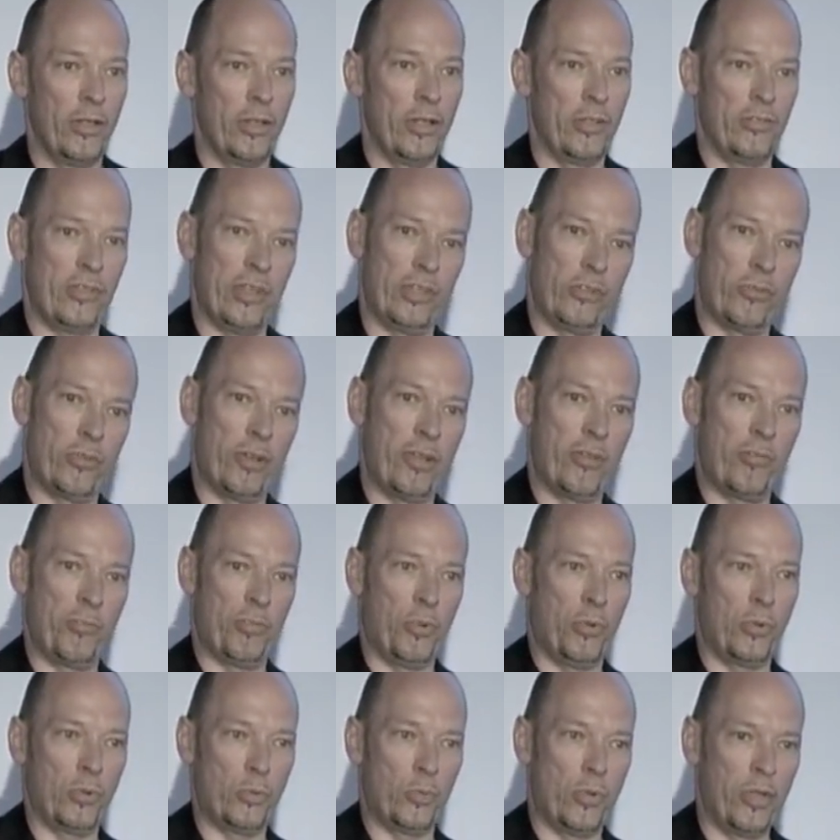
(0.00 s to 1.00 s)
If I
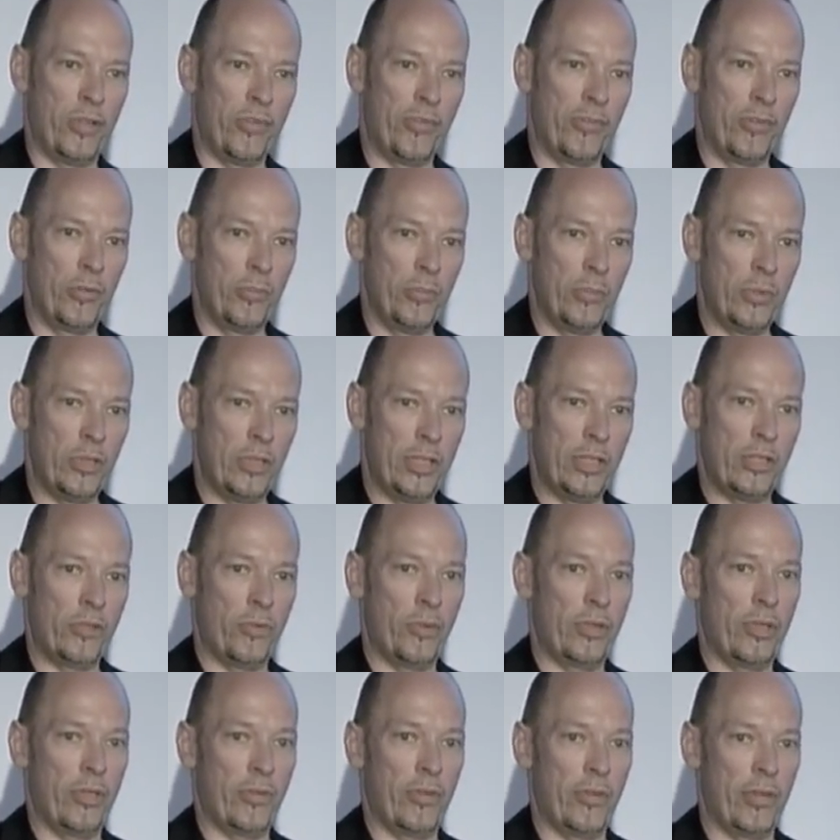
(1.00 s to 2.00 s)
transport one symbol,
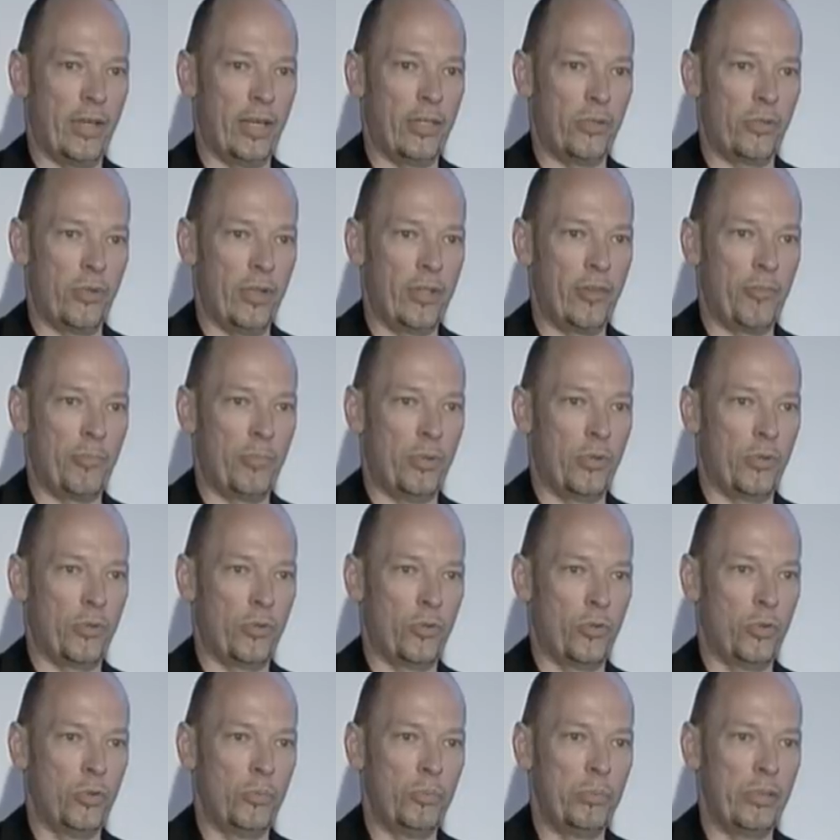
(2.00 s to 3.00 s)
I transport
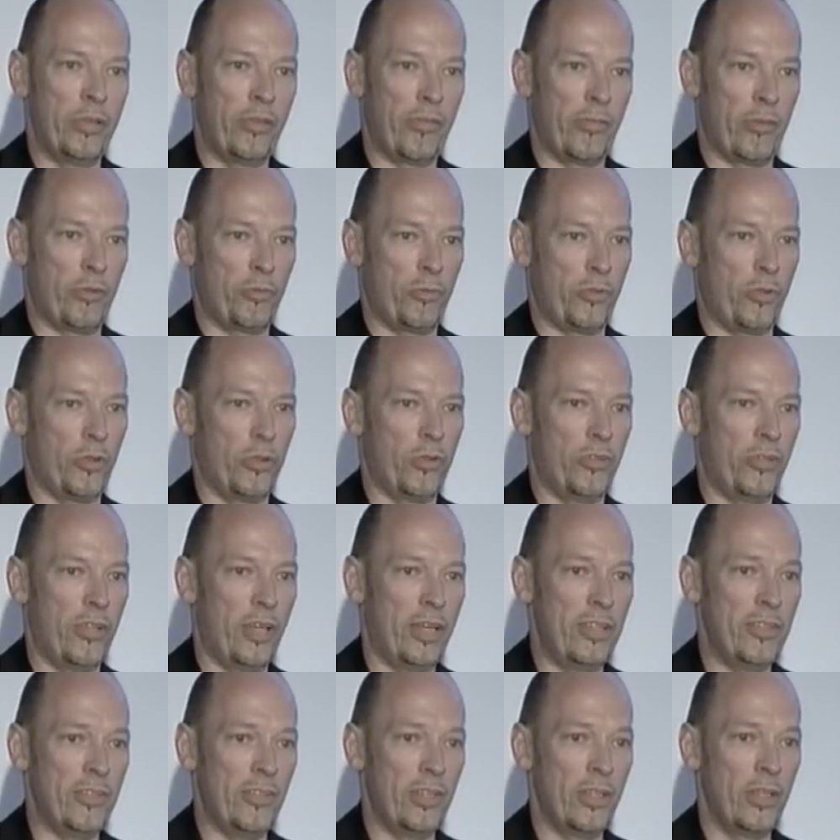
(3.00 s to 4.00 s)
2 bits of
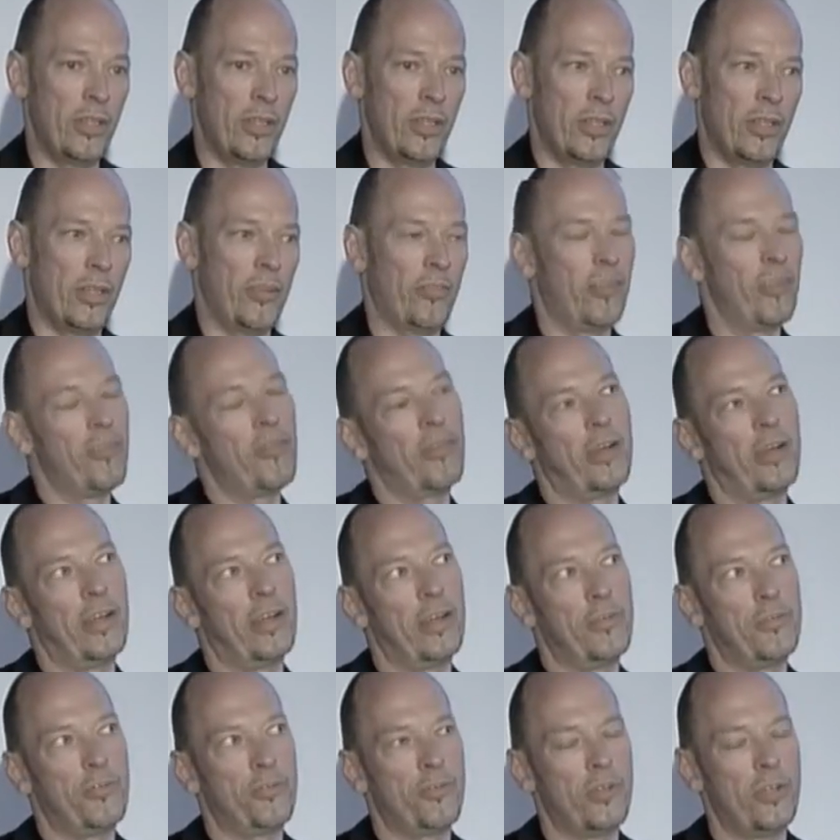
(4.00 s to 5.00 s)
content. And since I
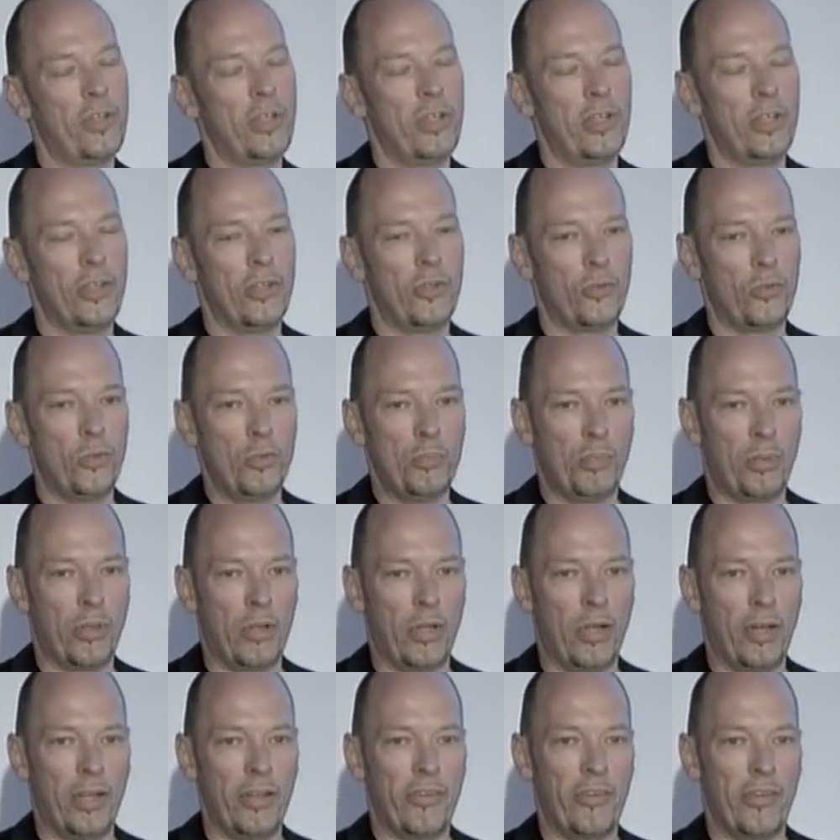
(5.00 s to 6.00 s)
have 2
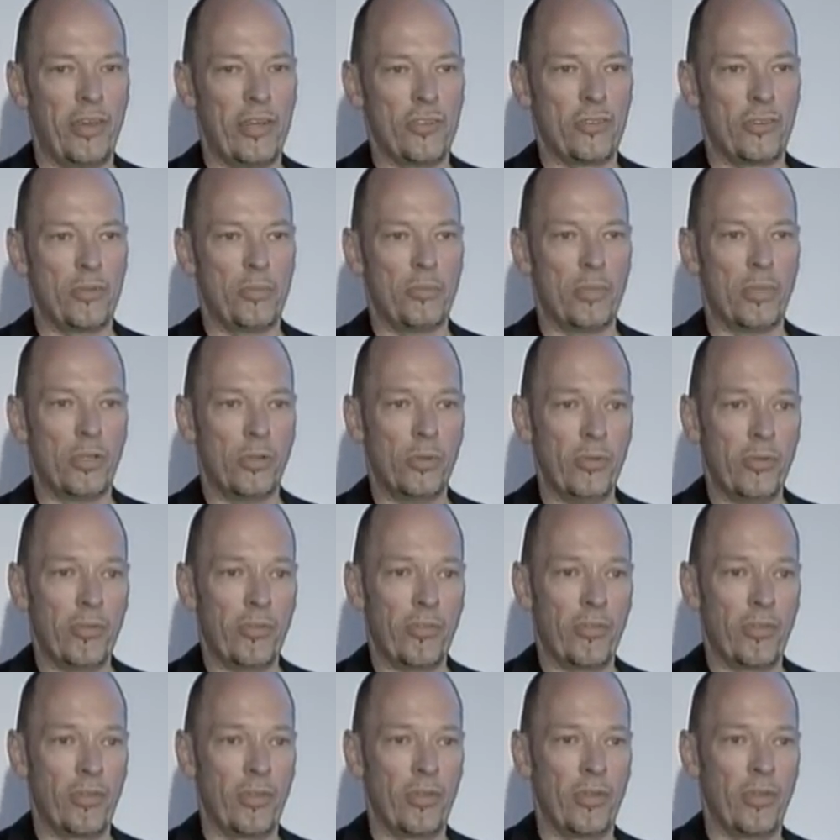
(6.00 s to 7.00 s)
polarization
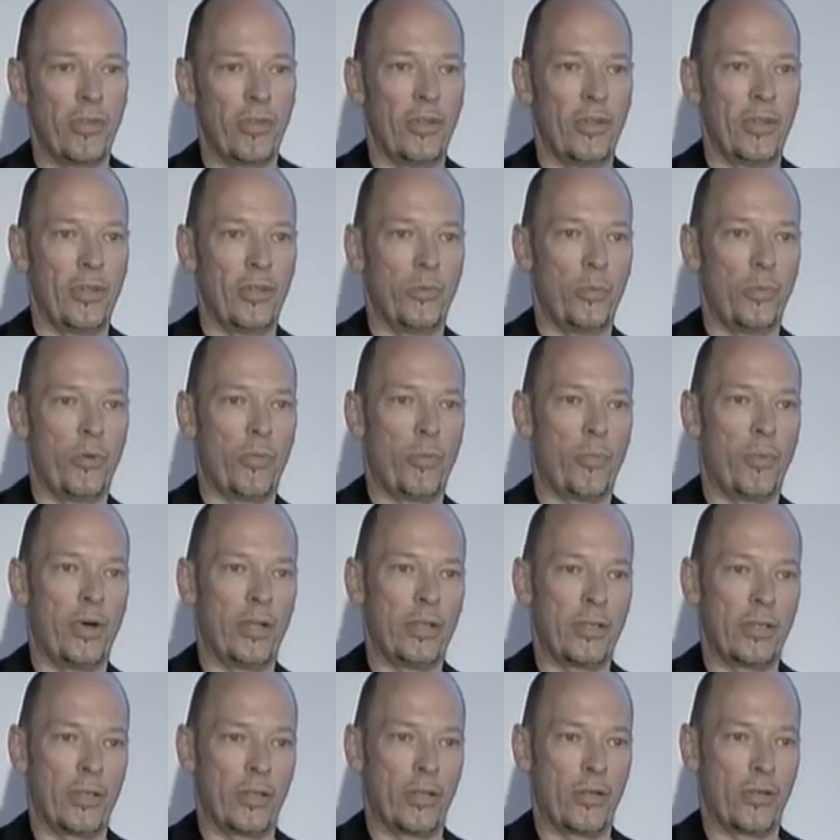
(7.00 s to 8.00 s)
modes, with
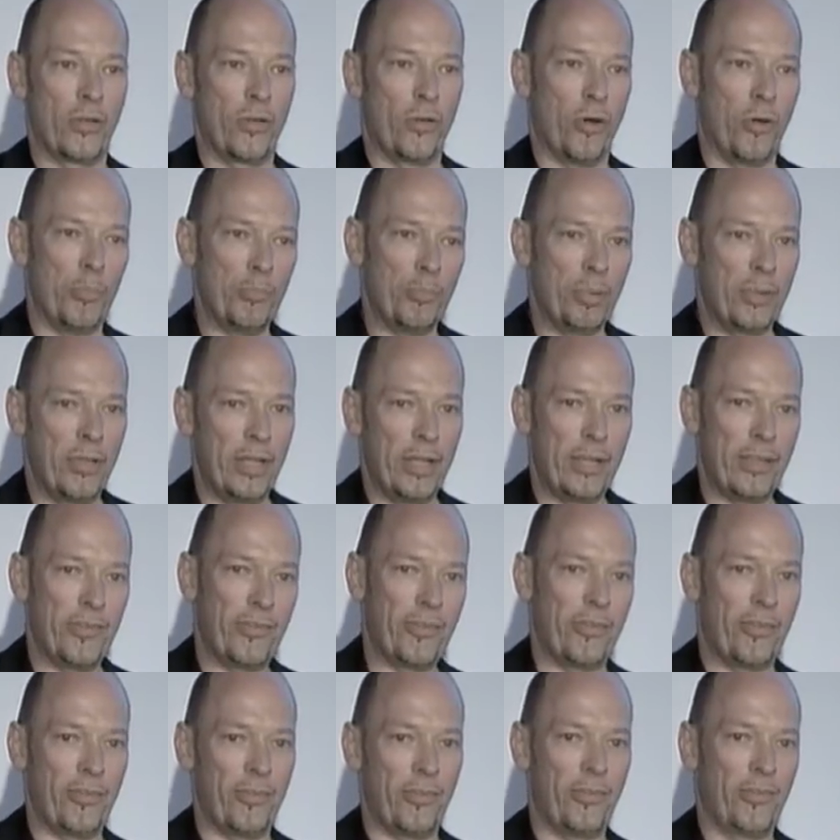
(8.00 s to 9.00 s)
one
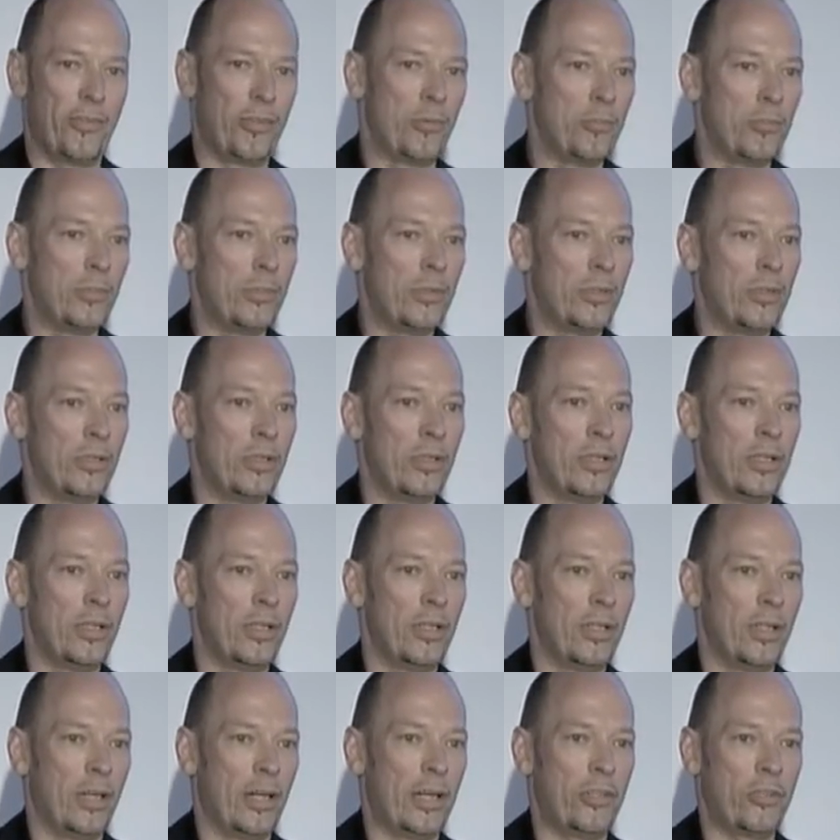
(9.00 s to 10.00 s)
complex symbol,
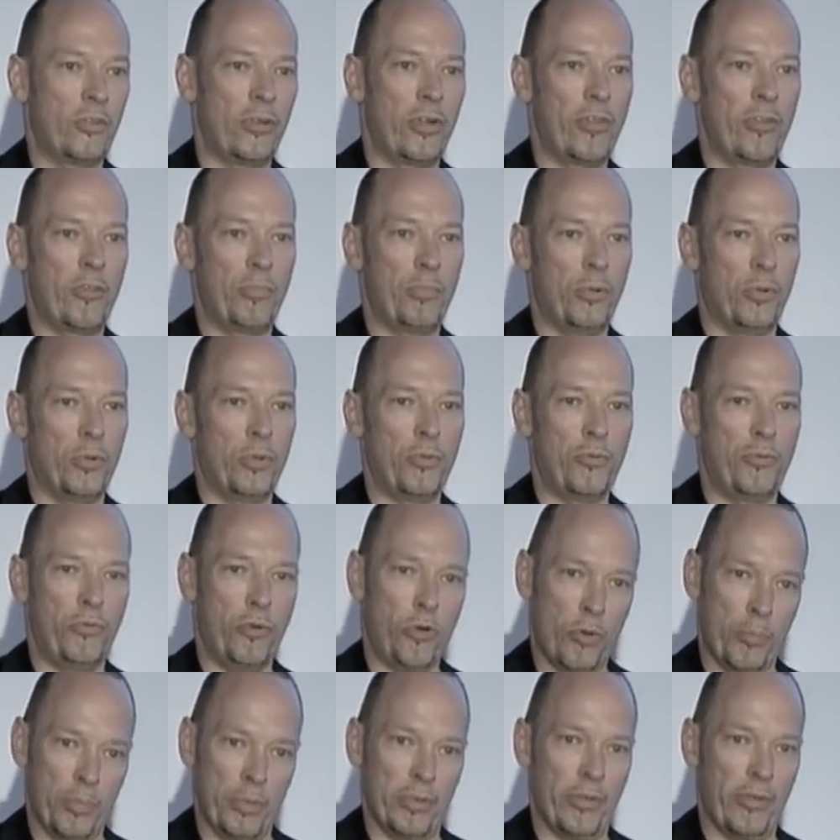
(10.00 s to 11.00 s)
I transport
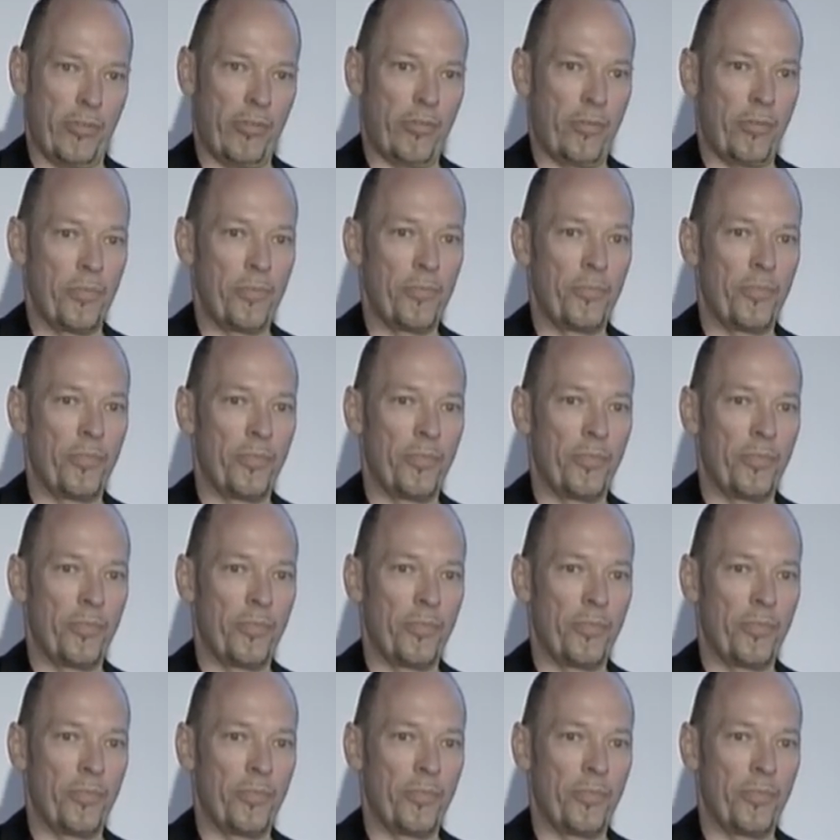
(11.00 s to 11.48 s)
4 bits.